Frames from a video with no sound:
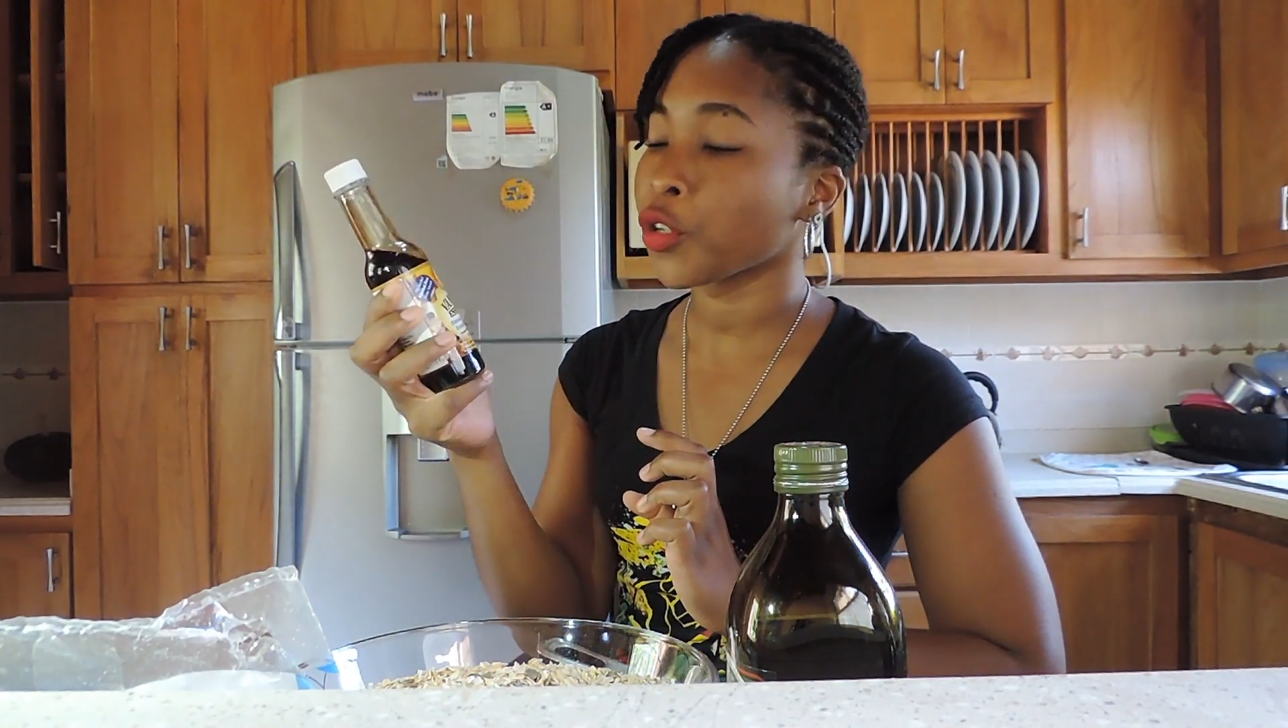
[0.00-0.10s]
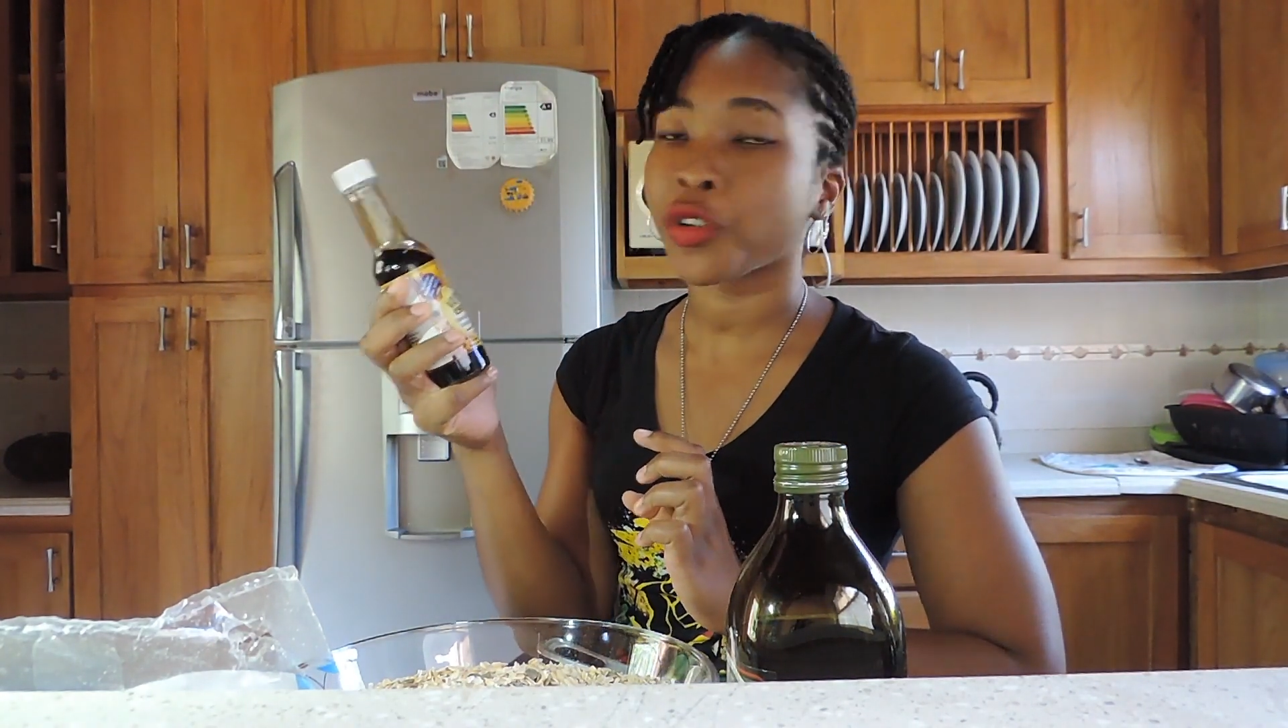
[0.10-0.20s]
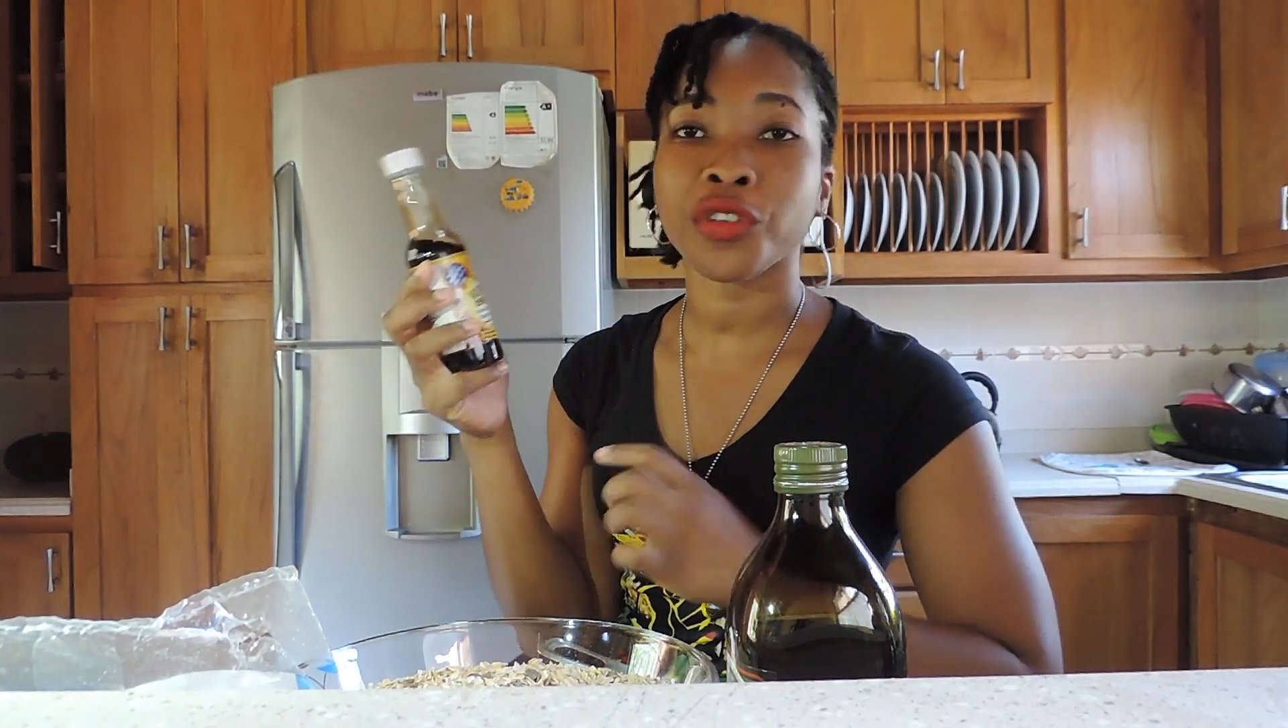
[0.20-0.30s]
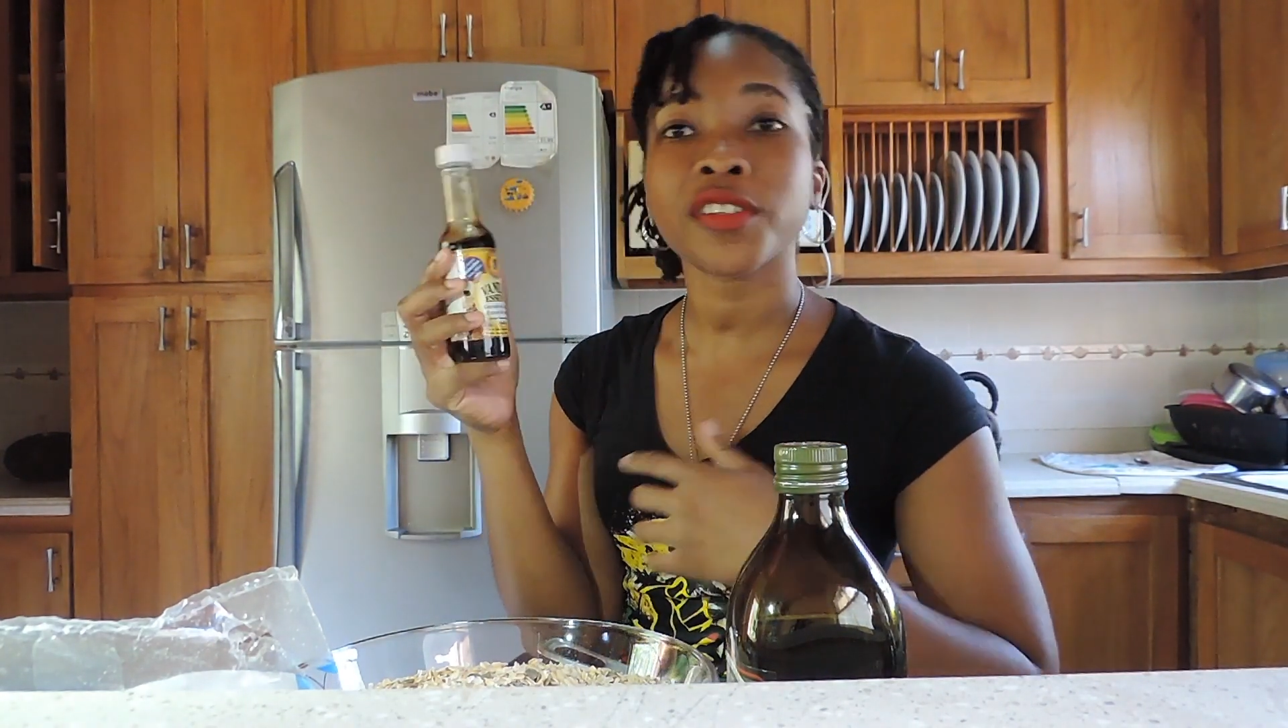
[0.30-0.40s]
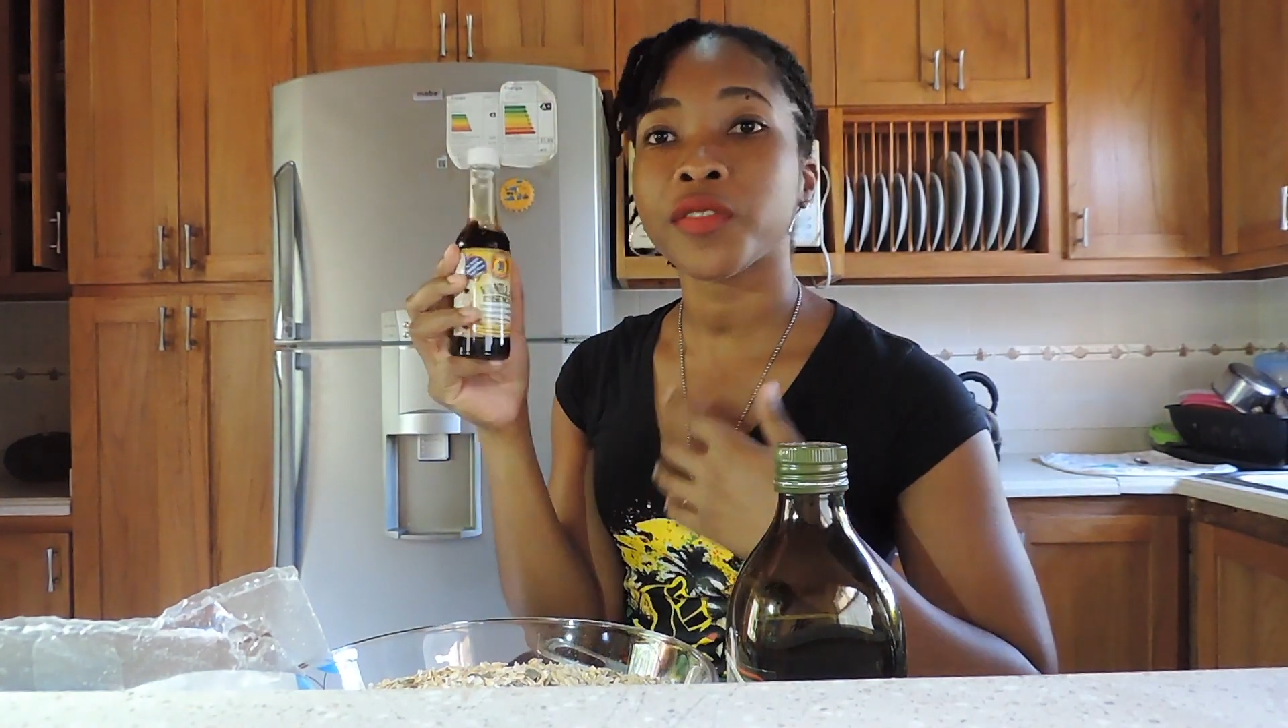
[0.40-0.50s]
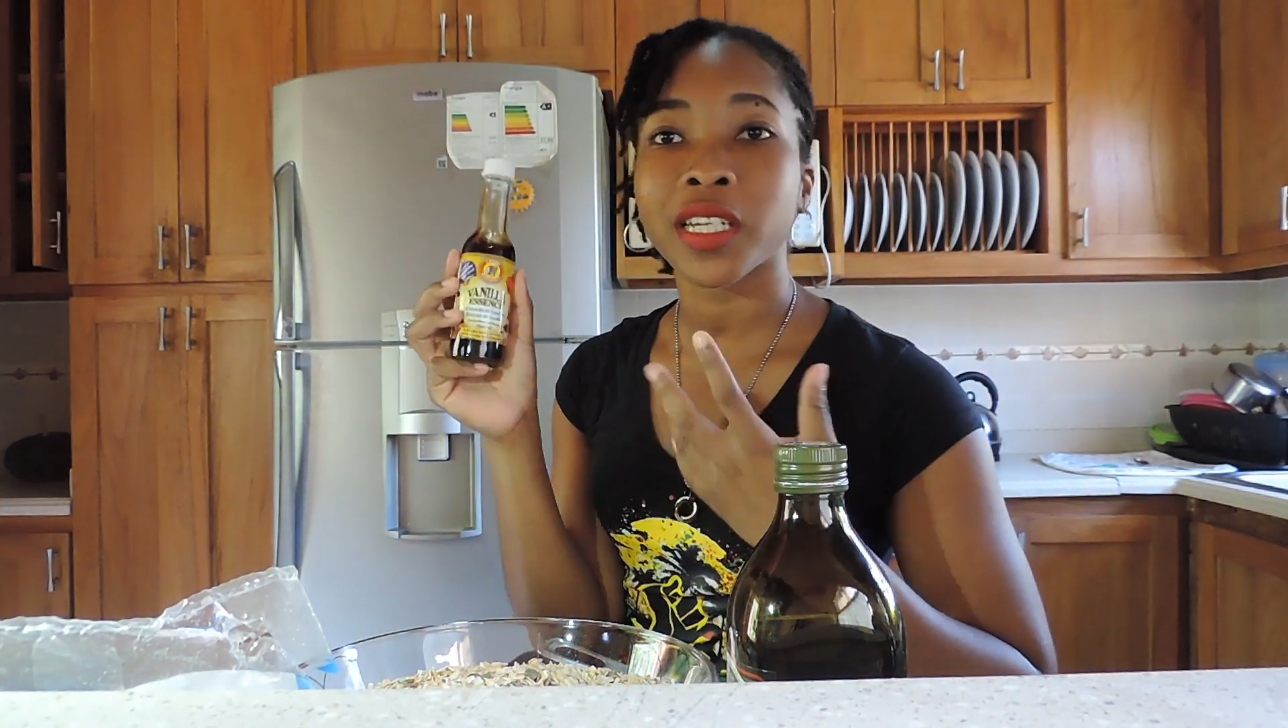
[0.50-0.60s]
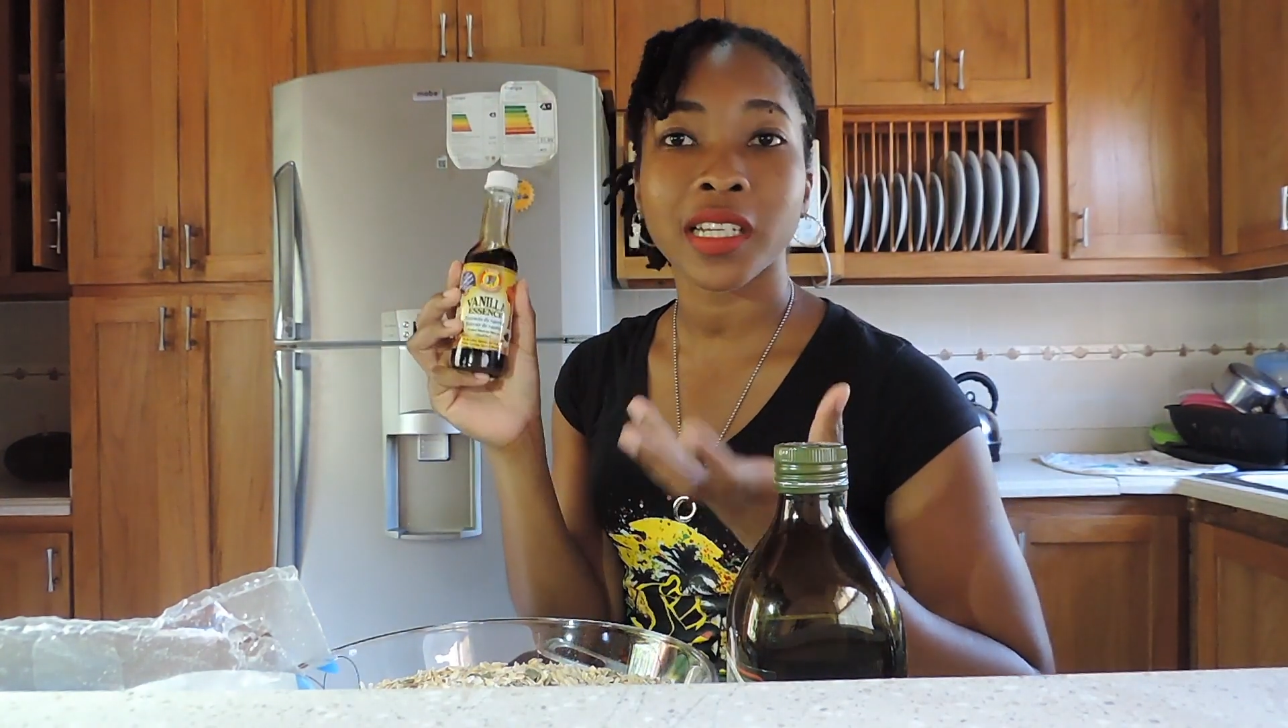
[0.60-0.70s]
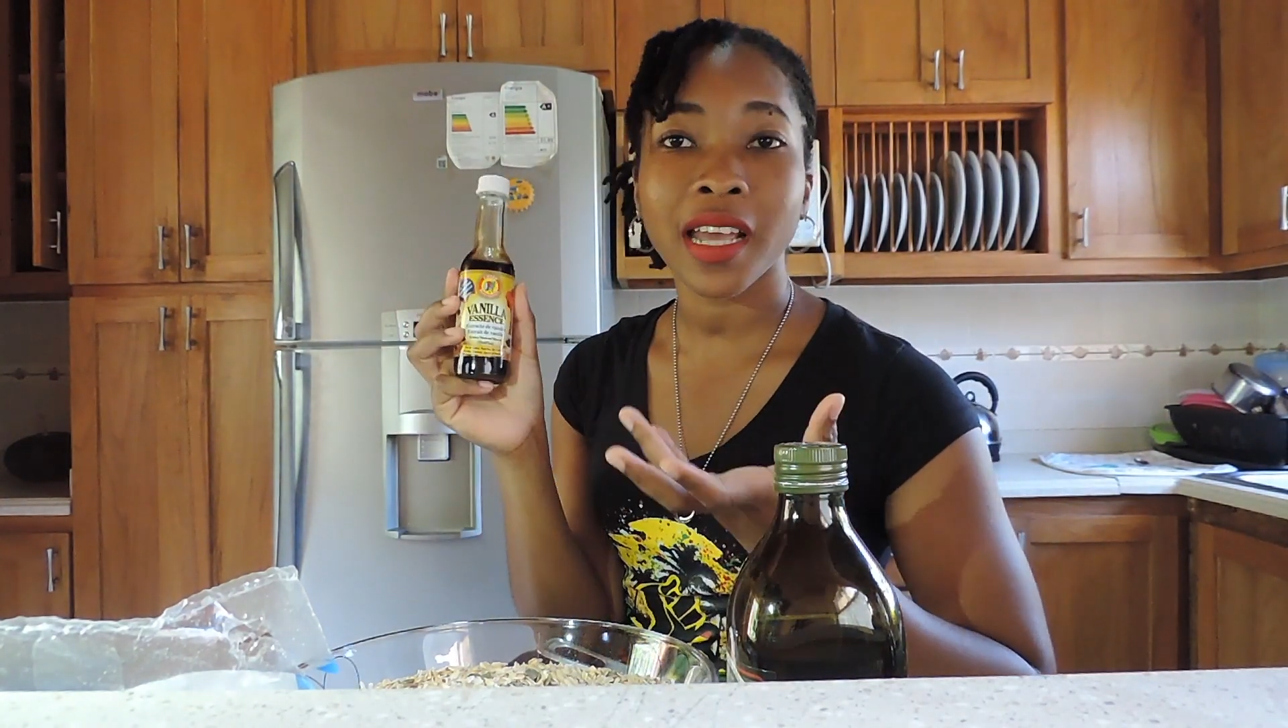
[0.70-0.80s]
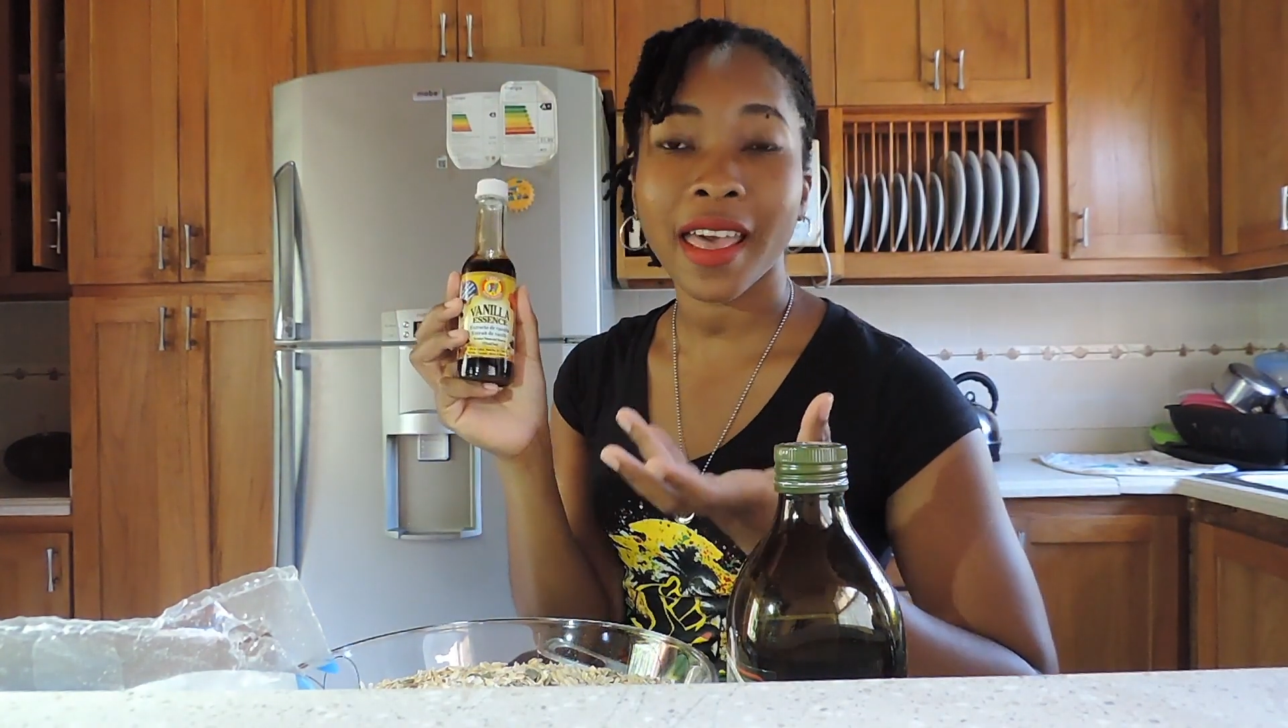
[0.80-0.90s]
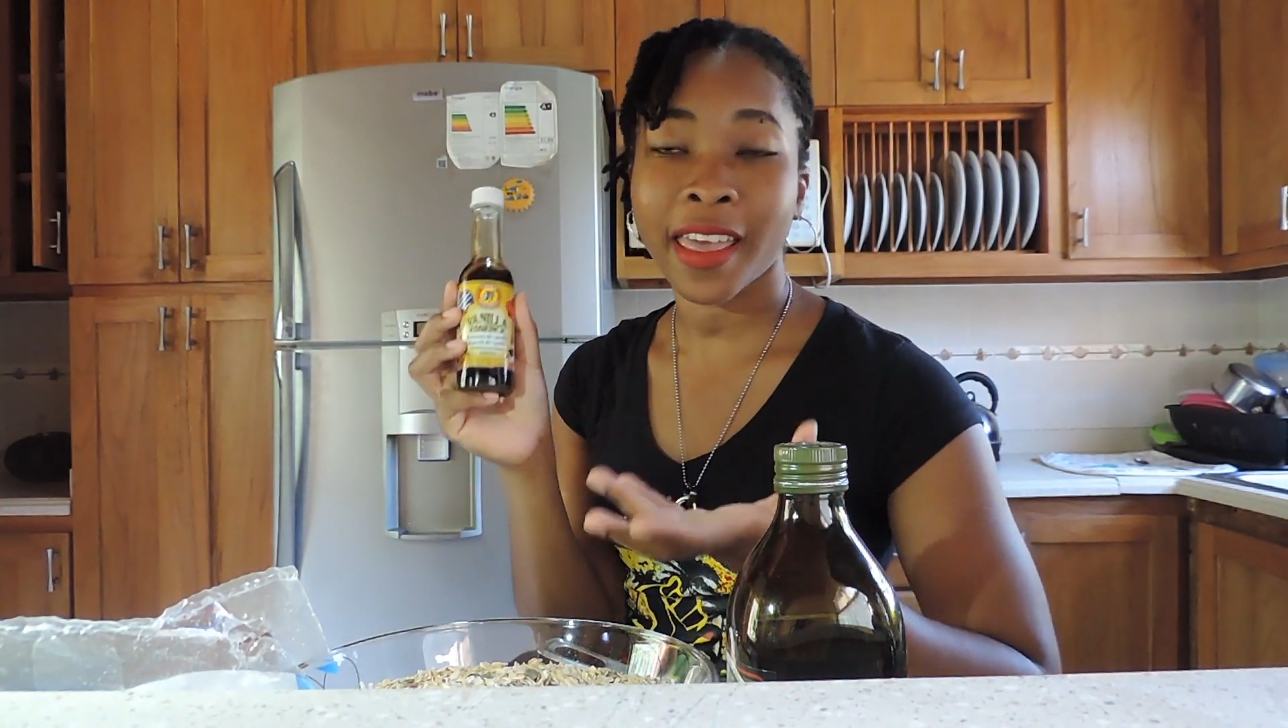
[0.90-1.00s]
You could use
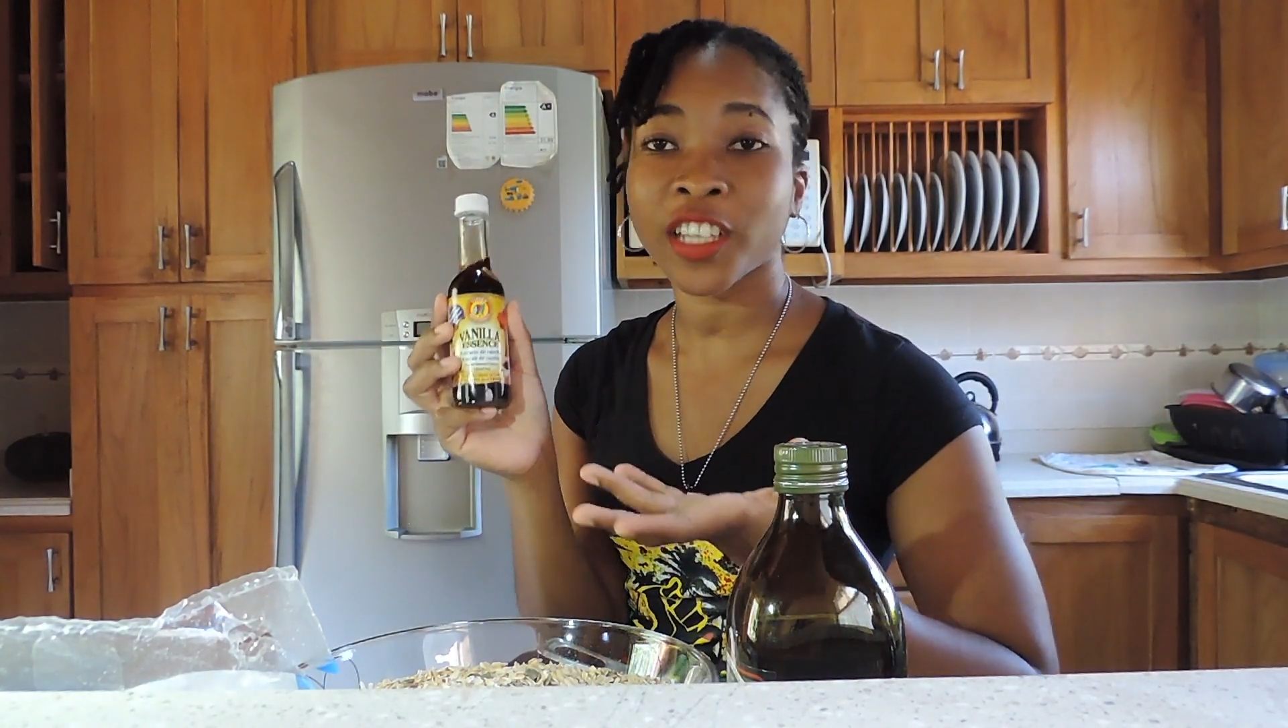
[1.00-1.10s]
vanilla